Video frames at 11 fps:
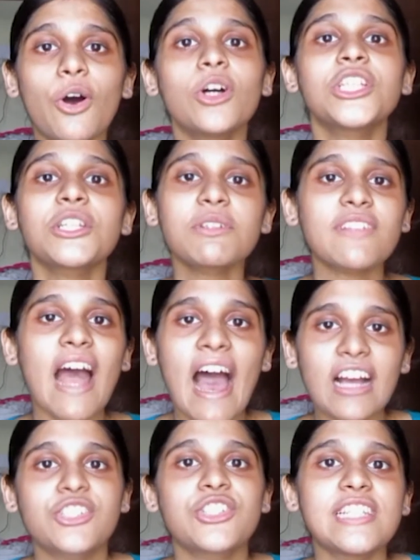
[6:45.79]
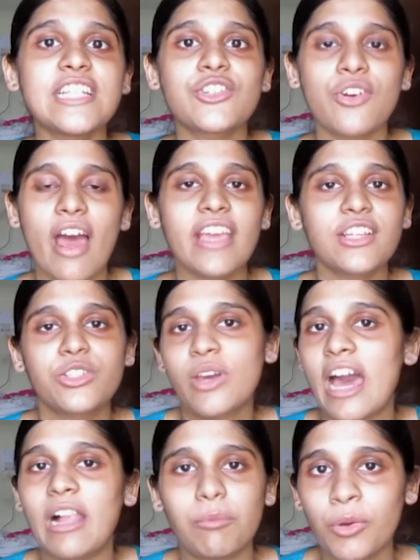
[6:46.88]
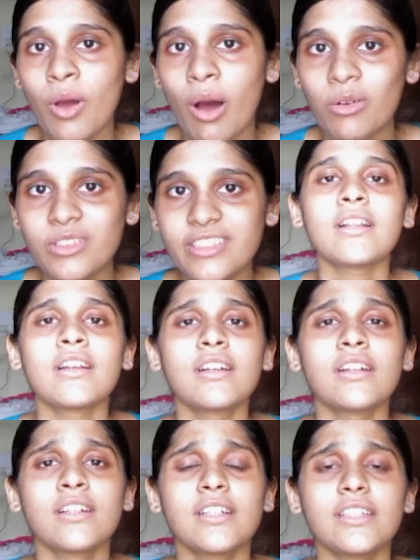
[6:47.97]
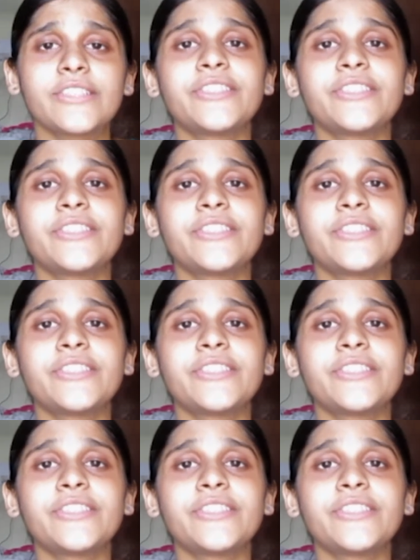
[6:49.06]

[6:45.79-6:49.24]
though she was actually trying to help you out.